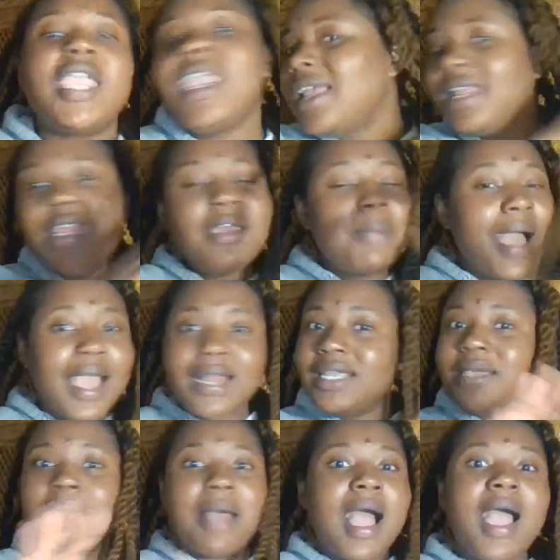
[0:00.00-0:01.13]

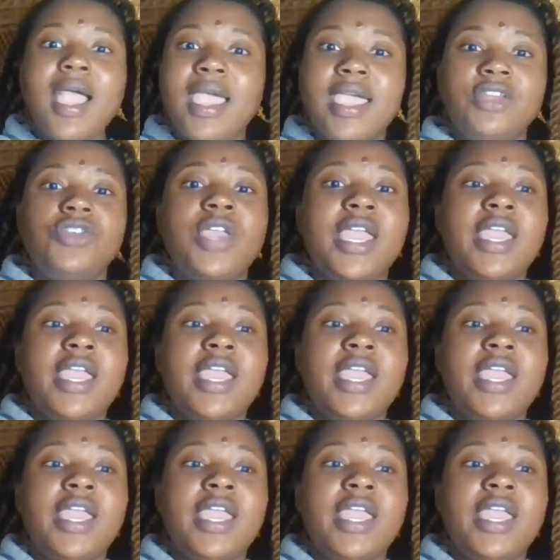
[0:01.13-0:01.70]
anybody's mind.